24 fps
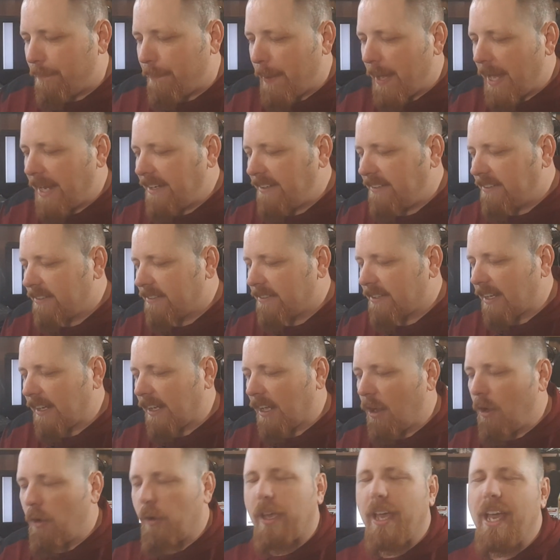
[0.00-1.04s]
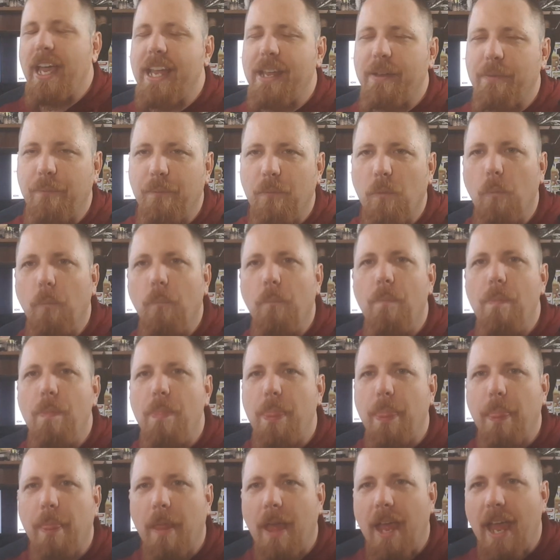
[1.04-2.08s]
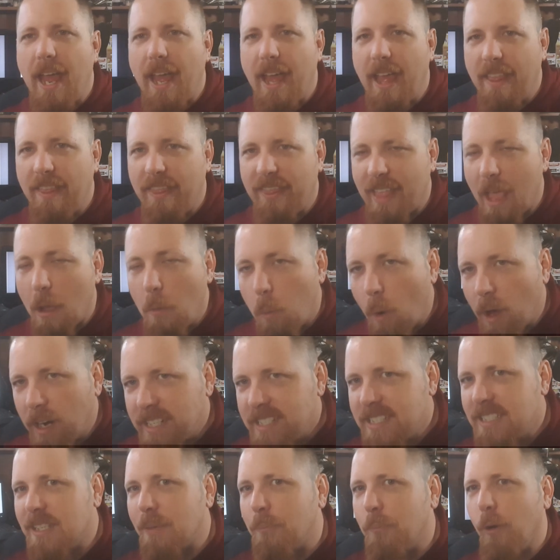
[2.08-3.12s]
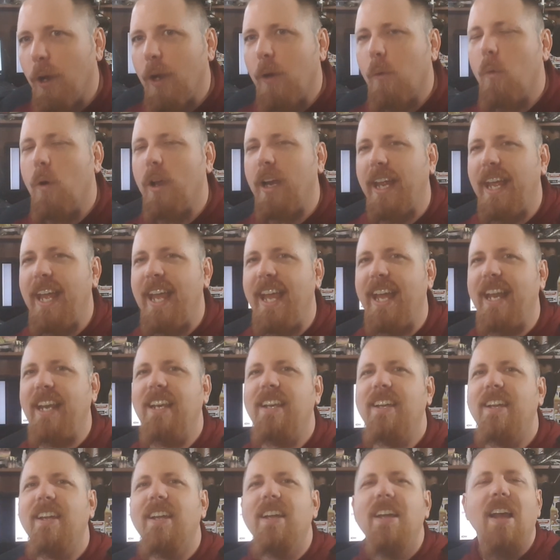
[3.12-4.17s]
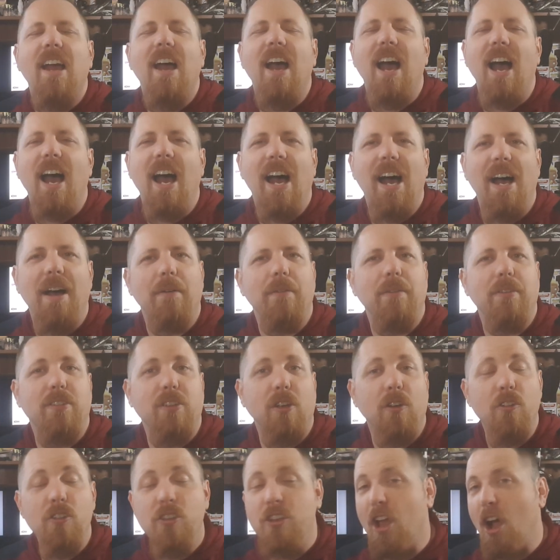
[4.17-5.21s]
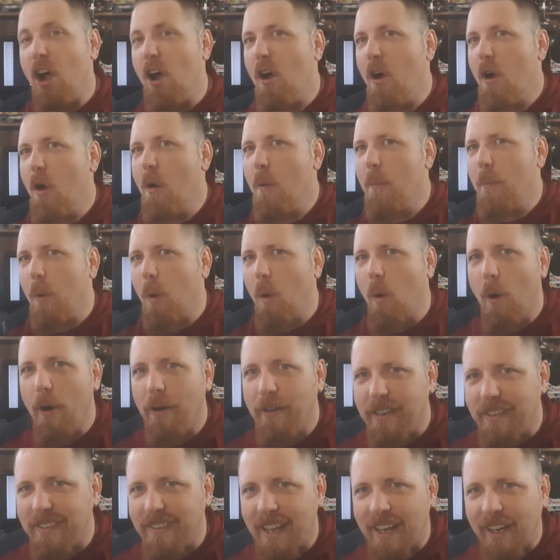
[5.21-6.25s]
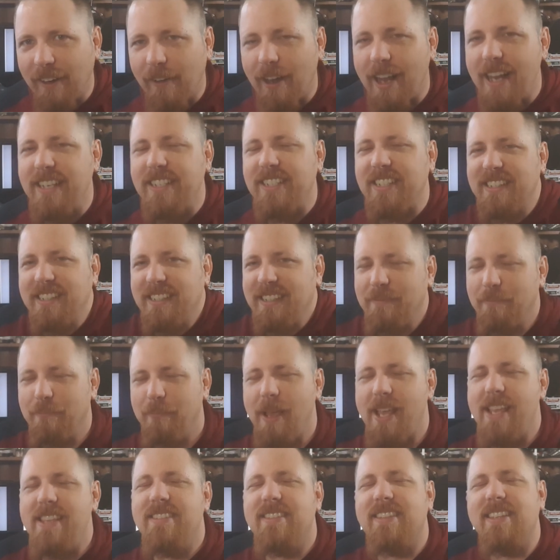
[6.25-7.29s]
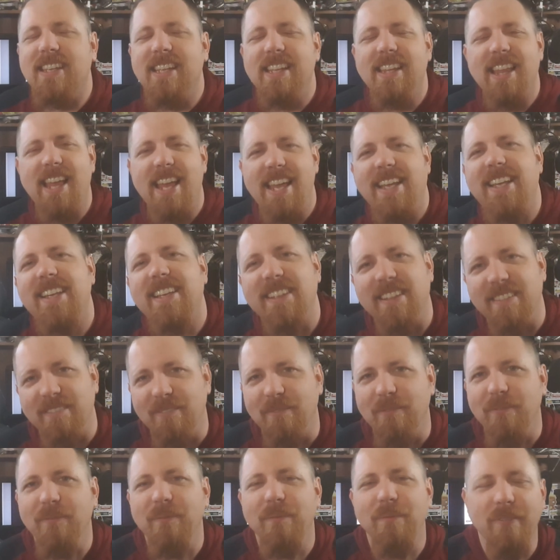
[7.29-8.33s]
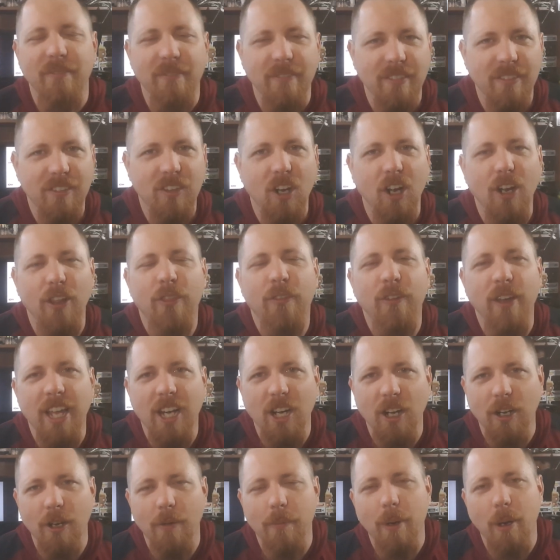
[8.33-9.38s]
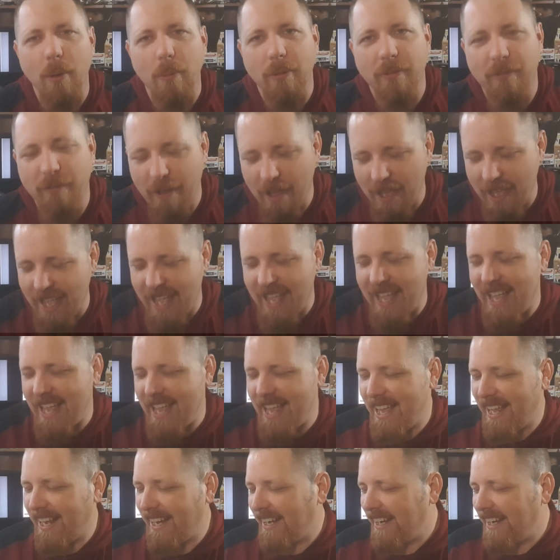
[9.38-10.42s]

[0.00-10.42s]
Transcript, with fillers: Patty's just like, okay, they want us to bring one in, uh, so no more disintegration. Basically, like Darth Vader to Boba Fett.